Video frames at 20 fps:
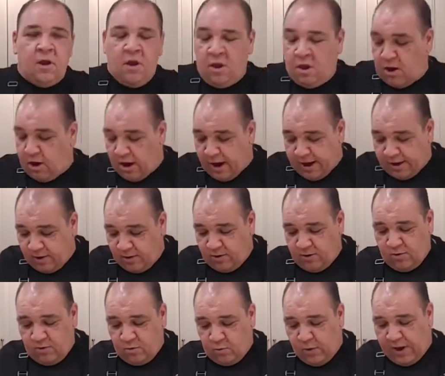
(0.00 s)
All right,
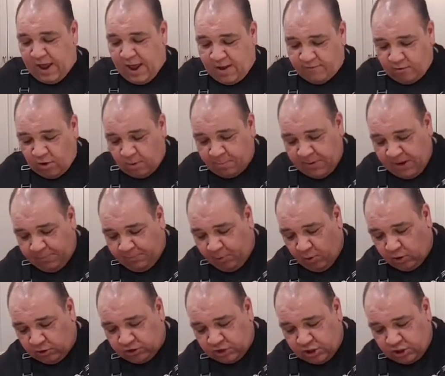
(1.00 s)
we have our
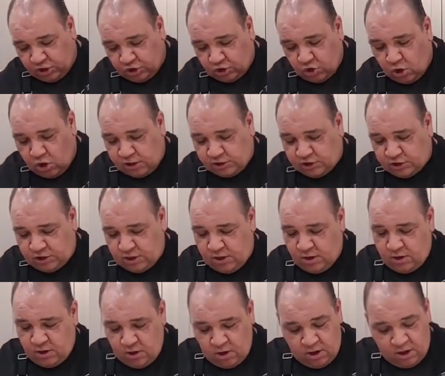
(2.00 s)
meatballs in the sauce.
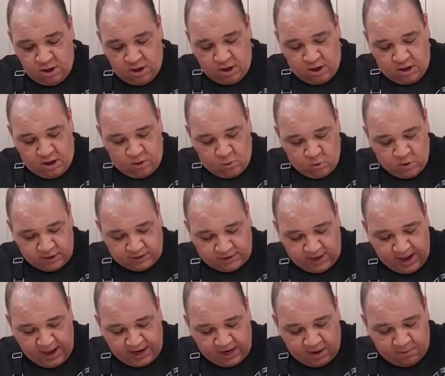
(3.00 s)
We'll
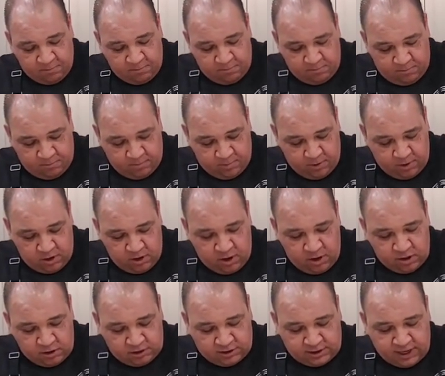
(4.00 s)
take them.
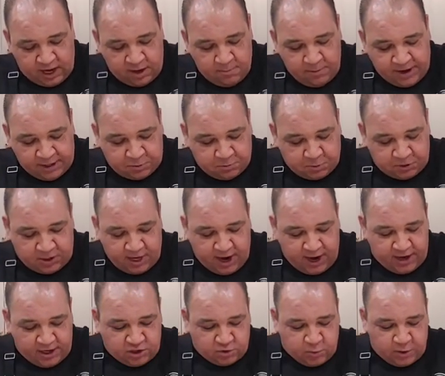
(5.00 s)
Instead of mashed
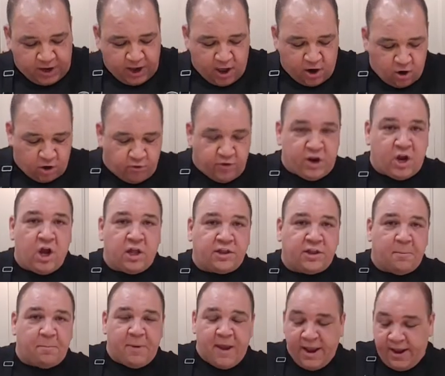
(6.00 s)
potatoes, we got our ricotta
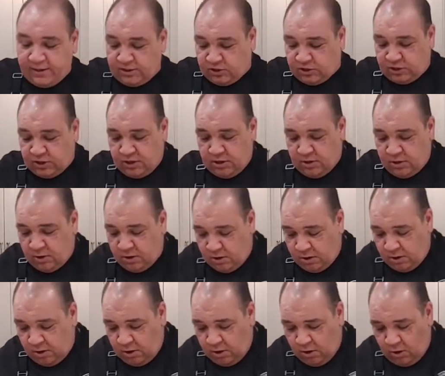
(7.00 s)
base.
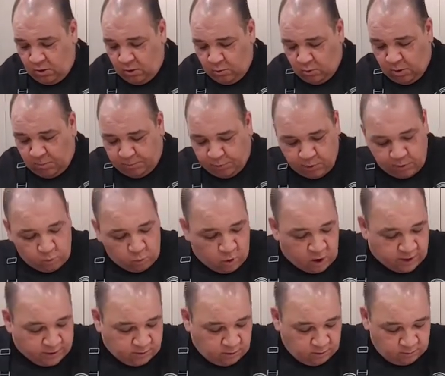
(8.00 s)
We'll put
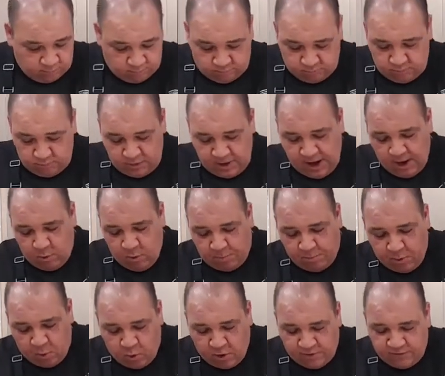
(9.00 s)
one. Yeah, we'll
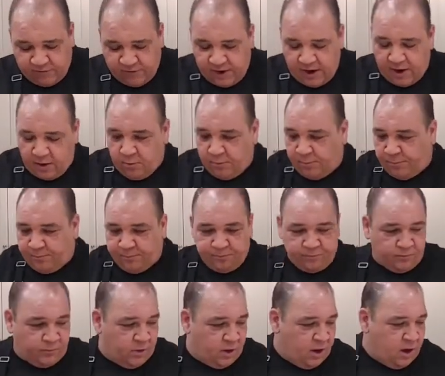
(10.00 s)
put one for now.
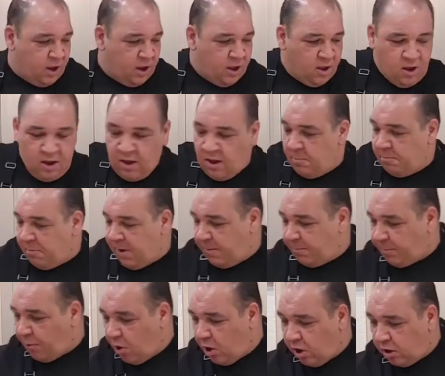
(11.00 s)

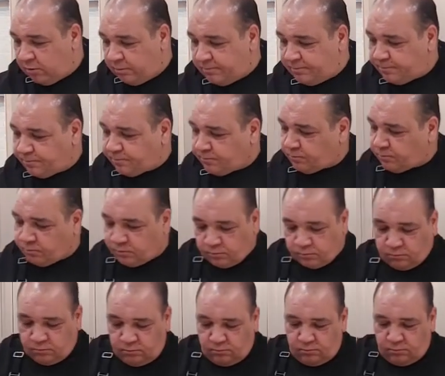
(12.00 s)
Meatball.
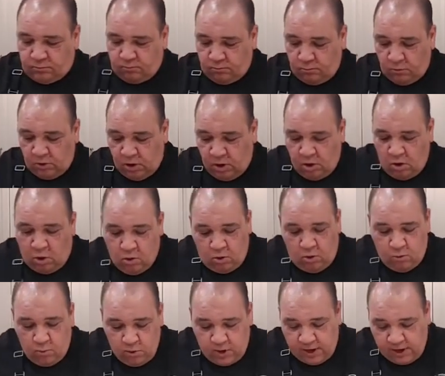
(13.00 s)

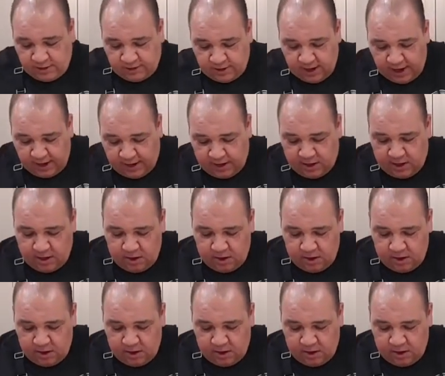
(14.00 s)
We're gonna take